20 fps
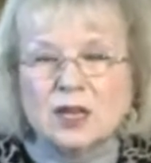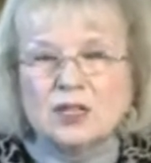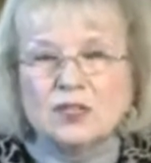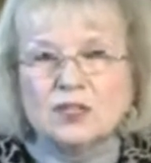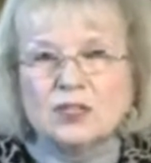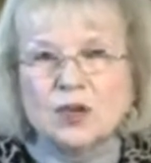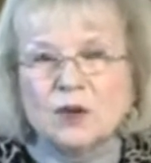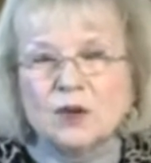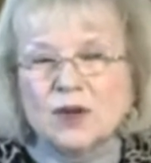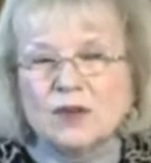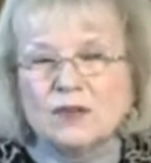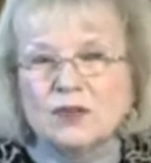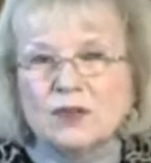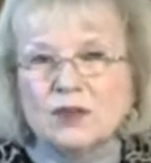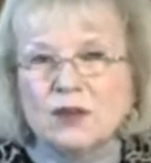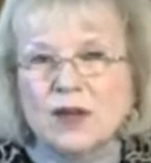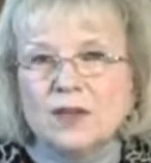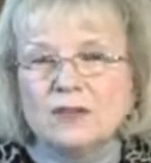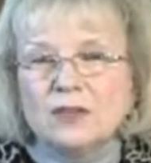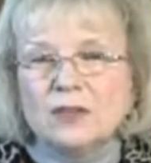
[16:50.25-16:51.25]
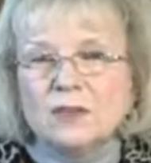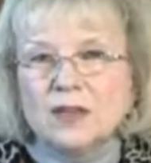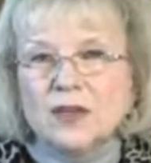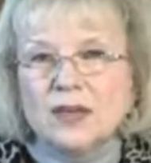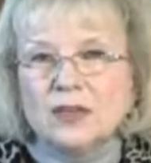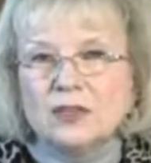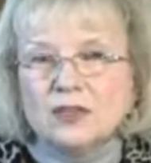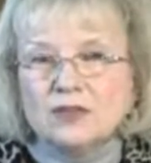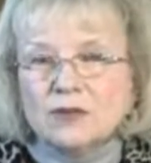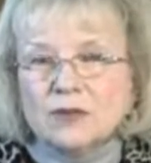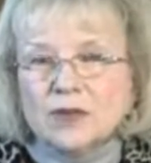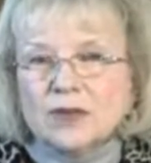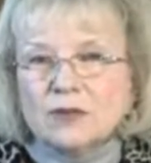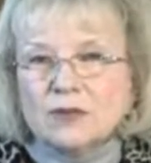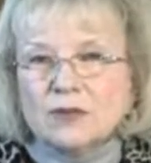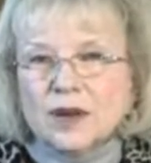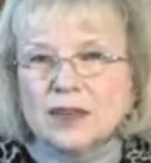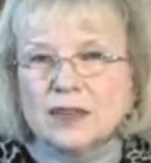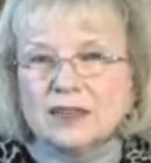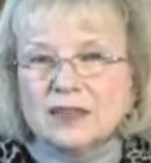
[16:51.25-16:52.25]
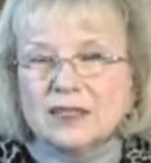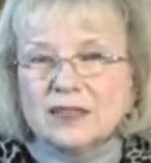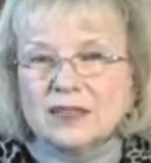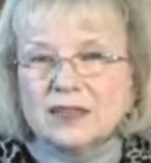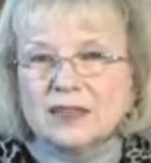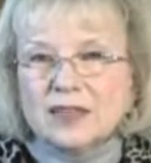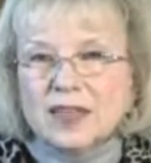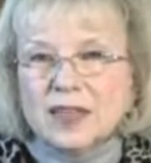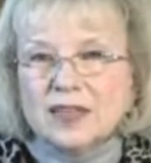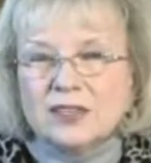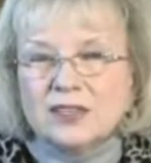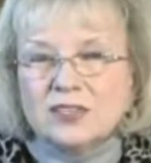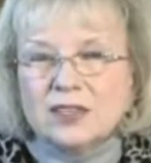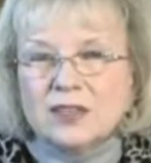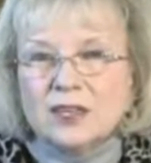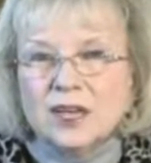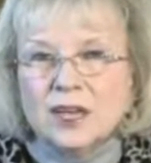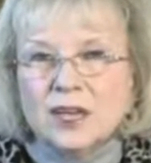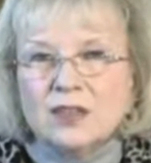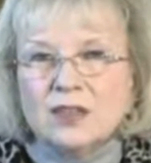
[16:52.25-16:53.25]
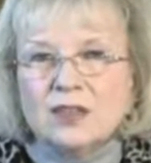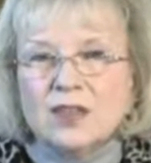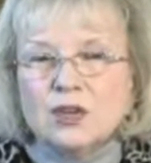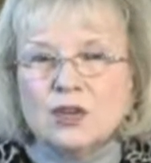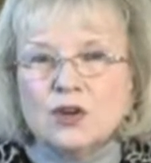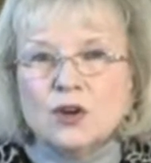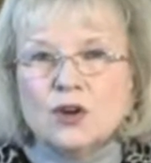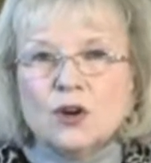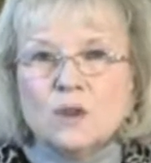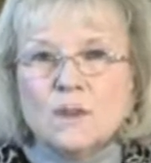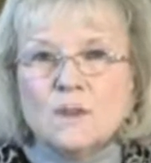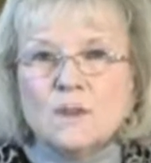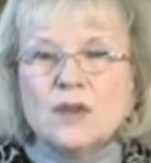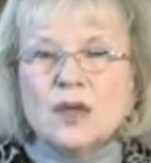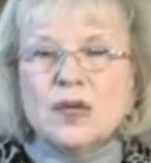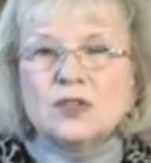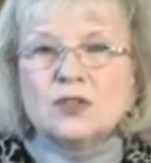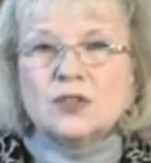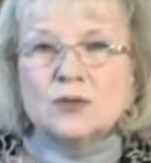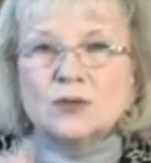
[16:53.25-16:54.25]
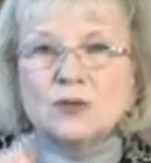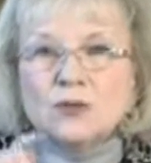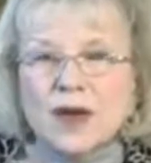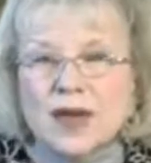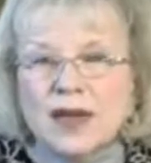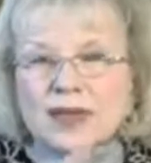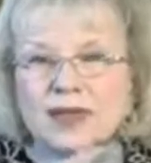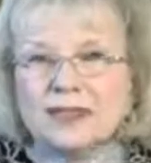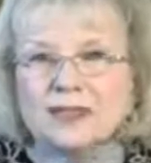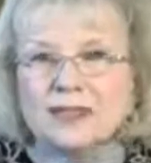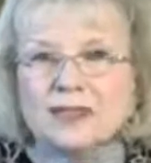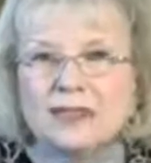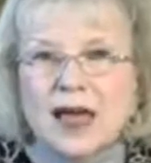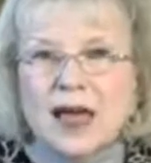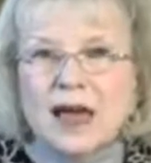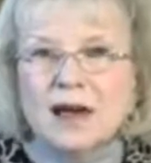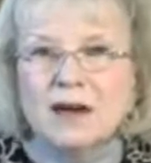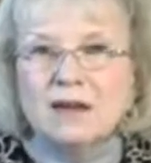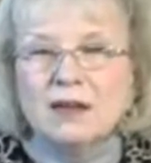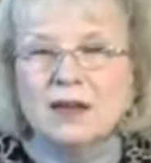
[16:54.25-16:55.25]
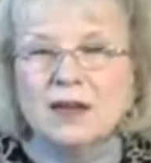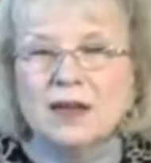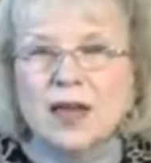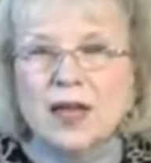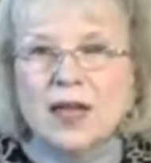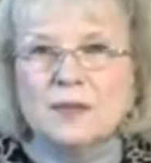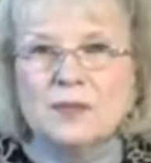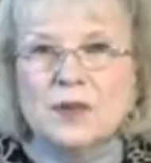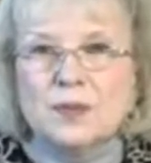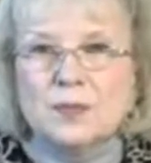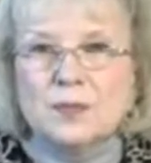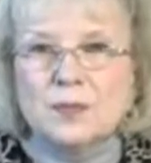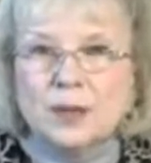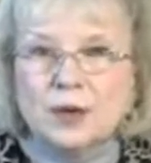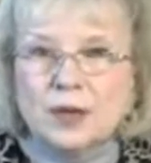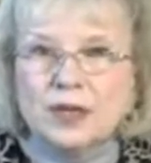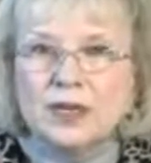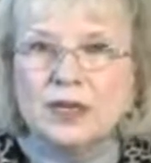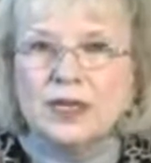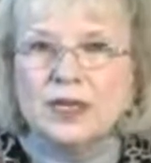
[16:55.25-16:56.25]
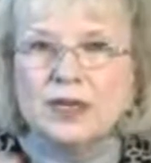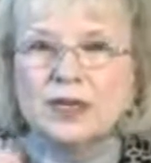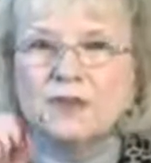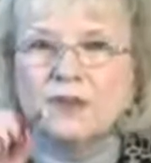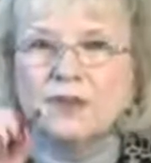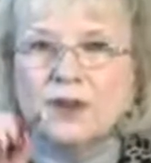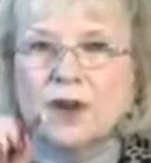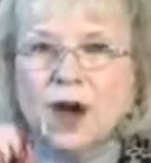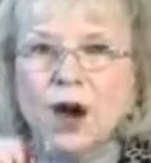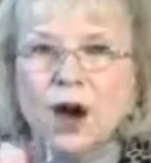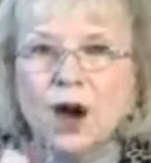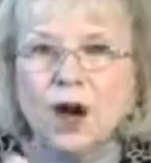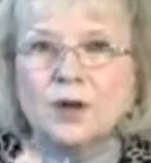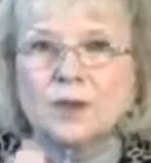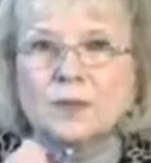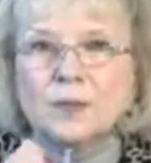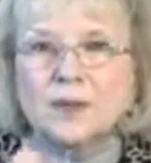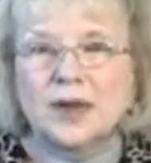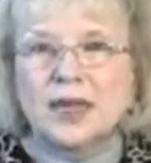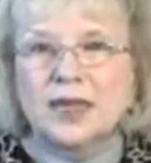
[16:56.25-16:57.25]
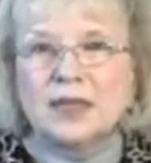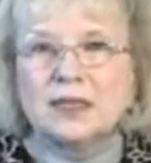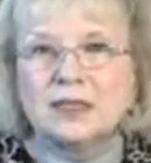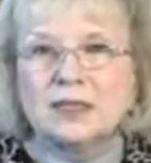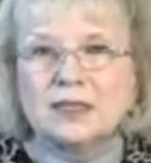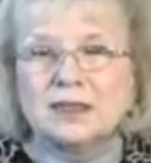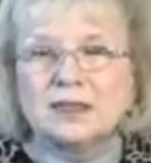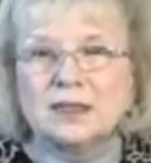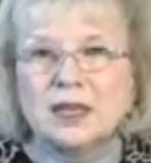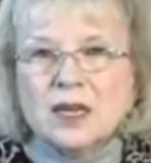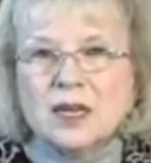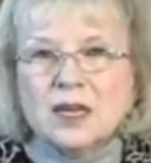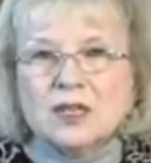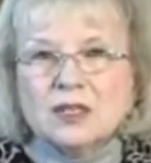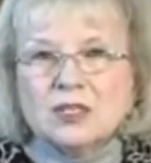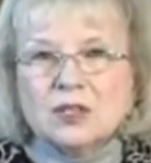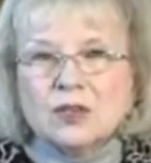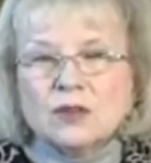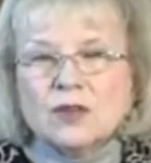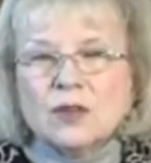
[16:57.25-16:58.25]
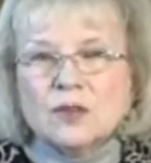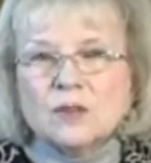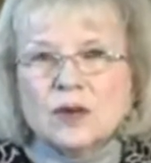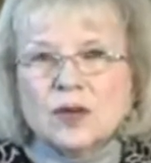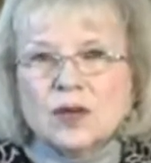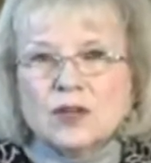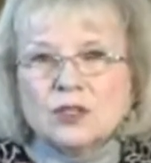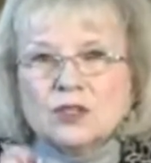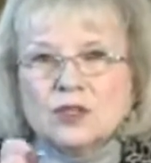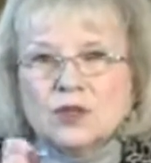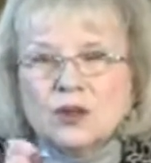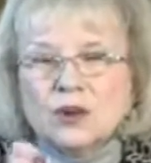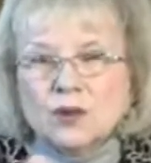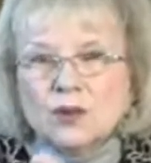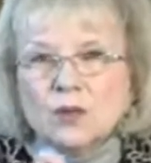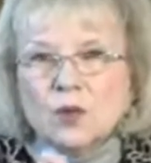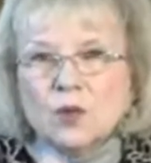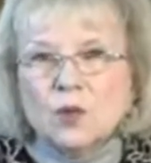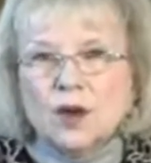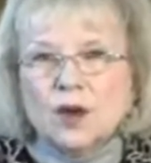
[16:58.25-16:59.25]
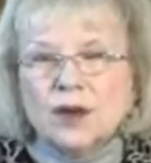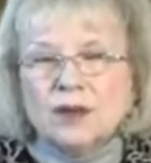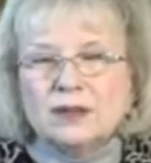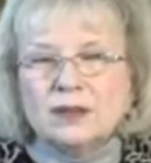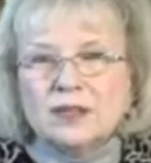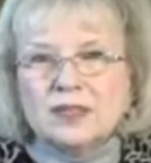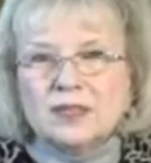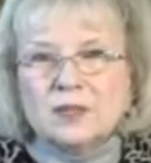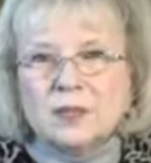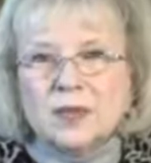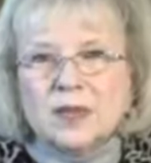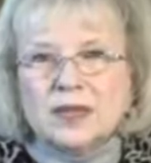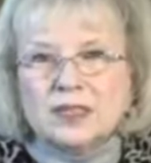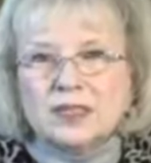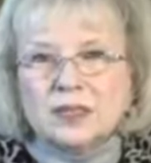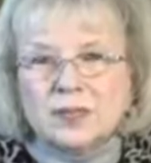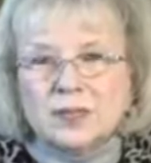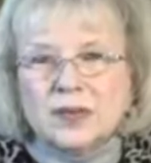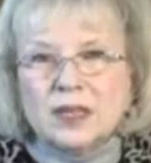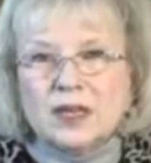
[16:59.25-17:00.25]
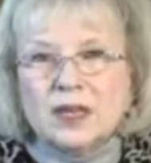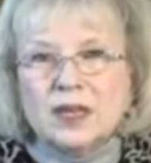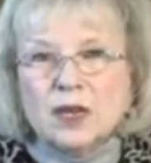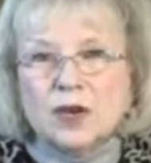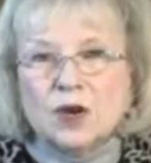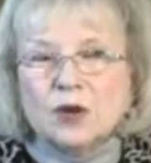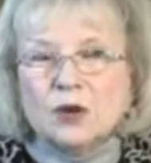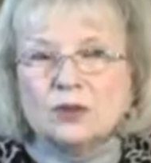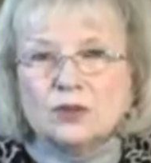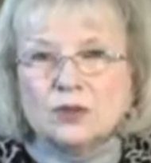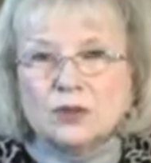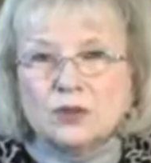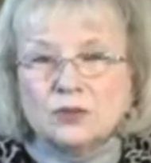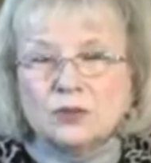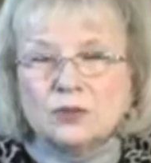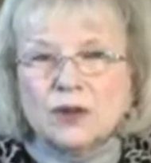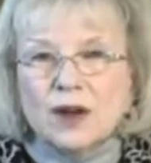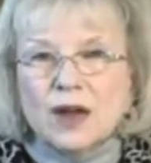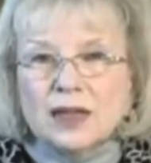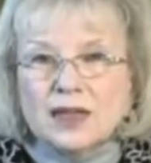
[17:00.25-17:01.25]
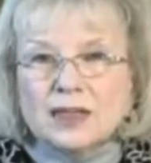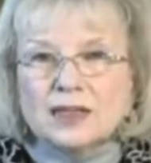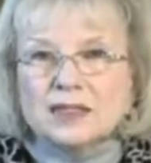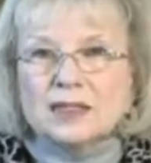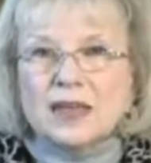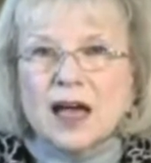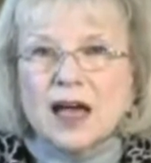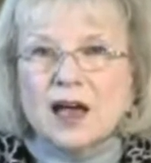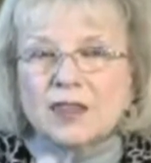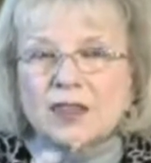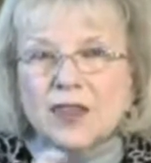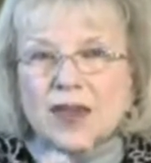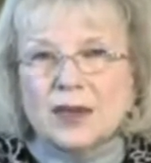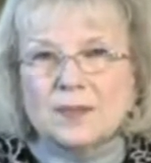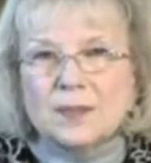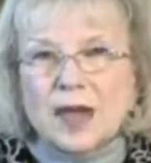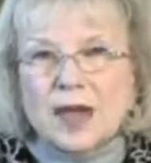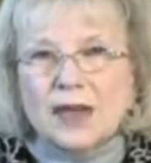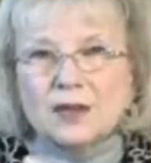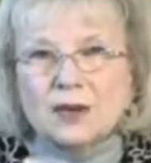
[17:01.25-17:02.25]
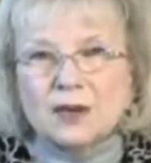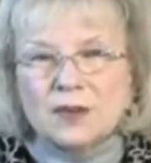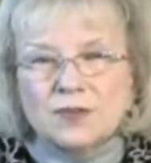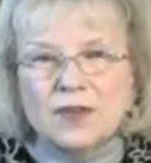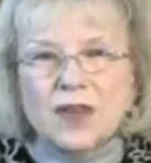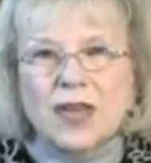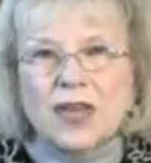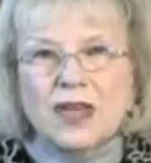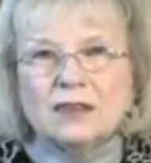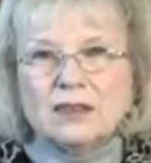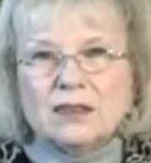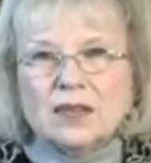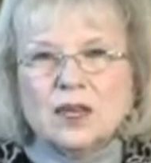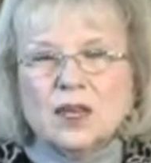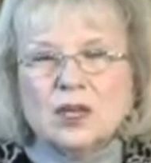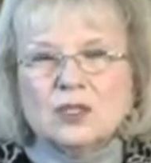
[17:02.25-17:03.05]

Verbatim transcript: So if you have the ministry of reconciliation, then you're meant to reconcile and be put into hard places so that, because you're the one that's meant to be to reconcile that by your faith.